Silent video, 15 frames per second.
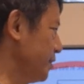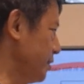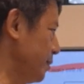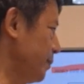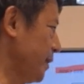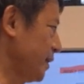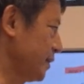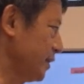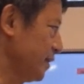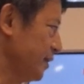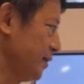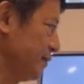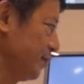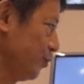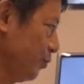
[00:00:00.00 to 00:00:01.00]
here, but
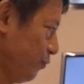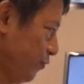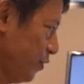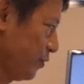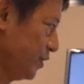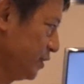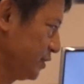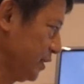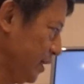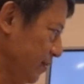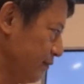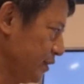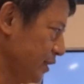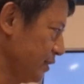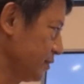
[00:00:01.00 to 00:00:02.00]
from this
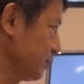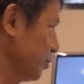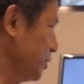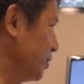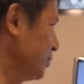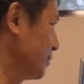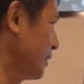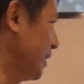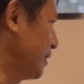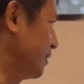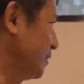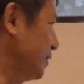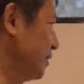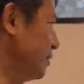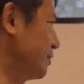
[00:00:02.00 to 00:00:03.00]
evidence, we know
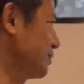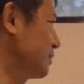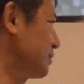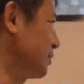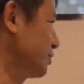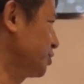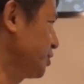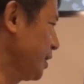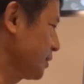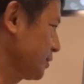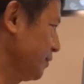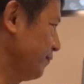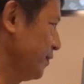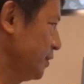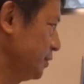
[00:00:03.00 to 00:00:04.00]
that there's
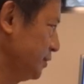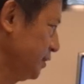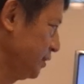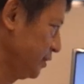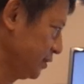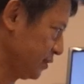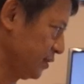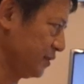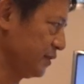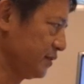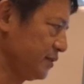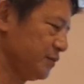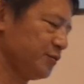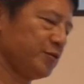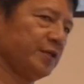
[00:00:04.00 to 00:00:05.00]
shocks and volatilities in
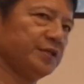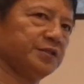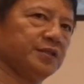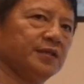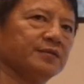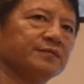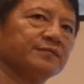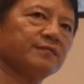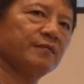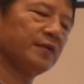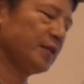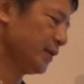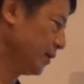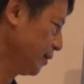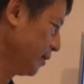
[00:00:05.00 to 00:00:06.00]
this situation.
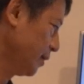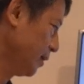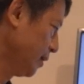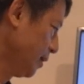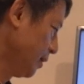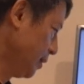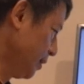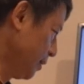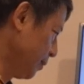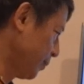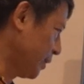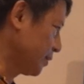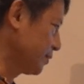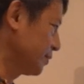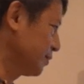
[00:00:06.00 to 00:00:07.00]

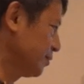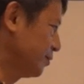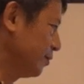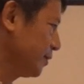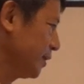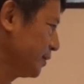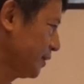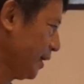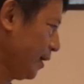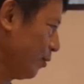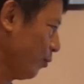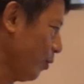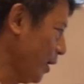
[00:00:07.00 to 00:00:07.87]
But look at that.